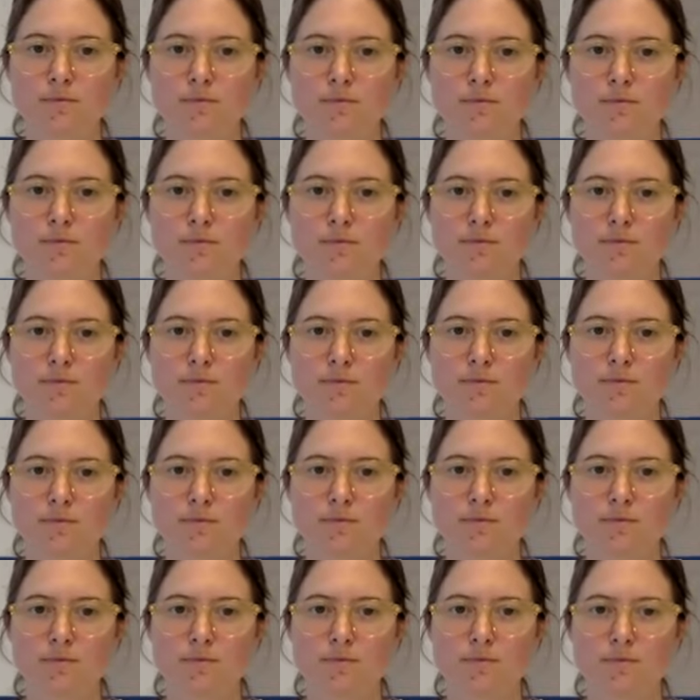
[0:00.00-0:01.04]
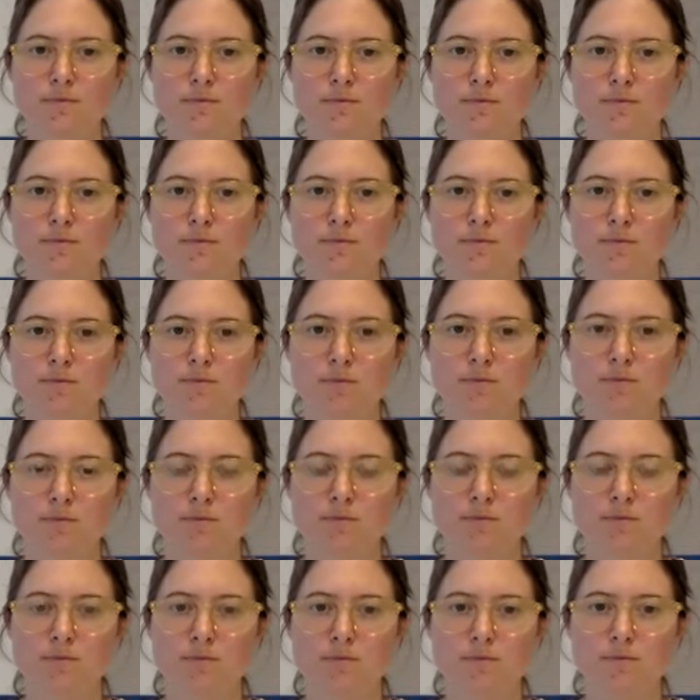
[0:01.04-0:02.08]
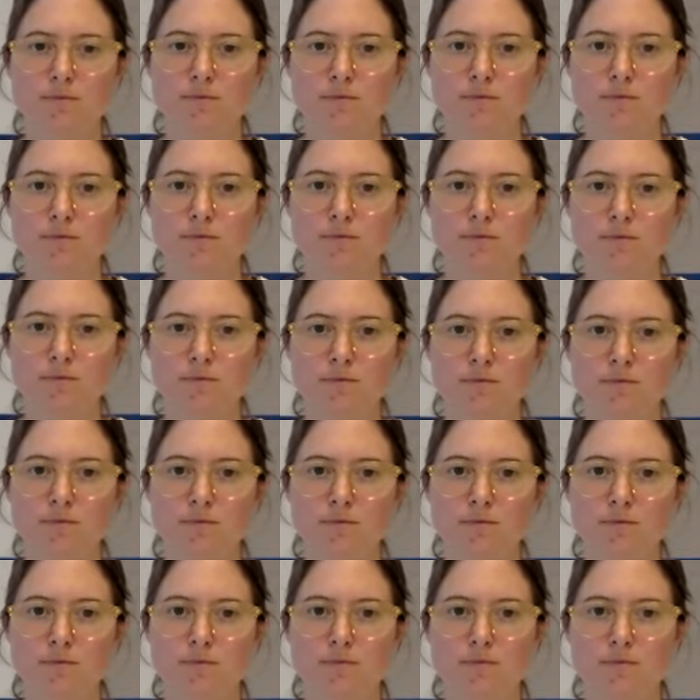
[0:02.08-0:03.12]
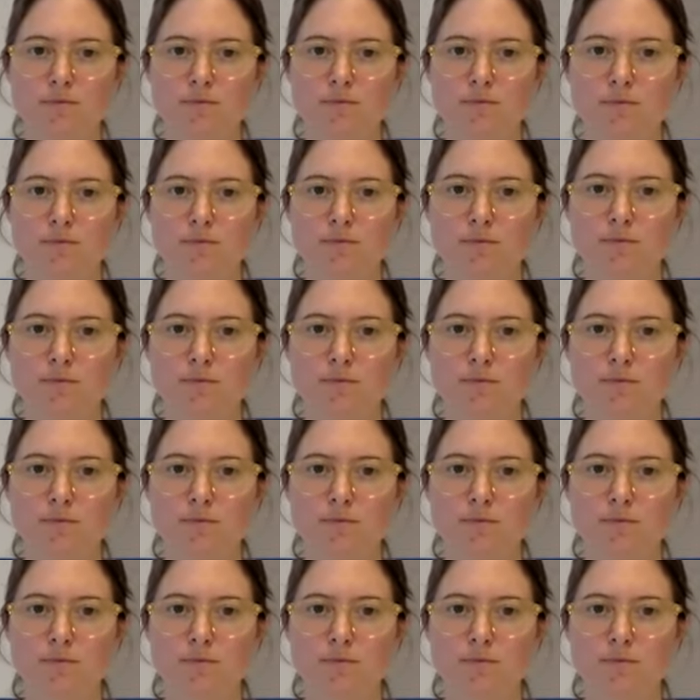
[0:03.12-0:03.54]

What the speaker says: This person isn't speaking.